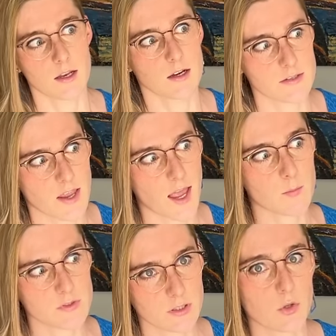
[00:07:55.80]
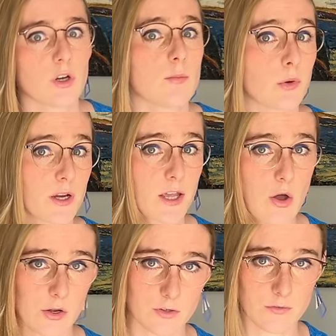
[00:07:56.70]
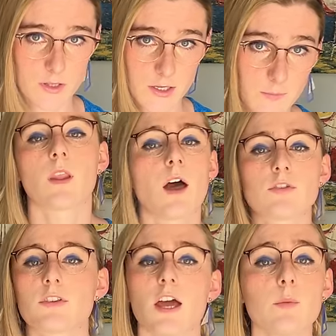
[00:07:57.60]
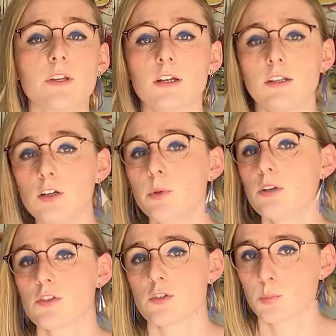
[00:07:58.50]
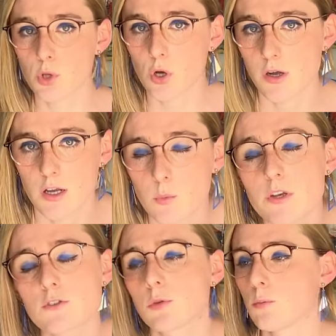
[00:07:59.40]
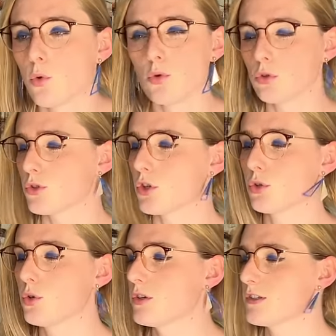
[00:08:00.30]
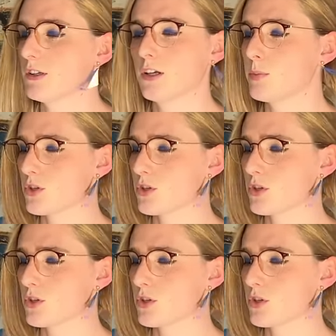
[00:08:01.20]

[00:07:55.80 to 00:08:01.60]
it is absolutely boiling hot over there. After that, we did a little bit of exploring, went to a mall or two, did a little bit of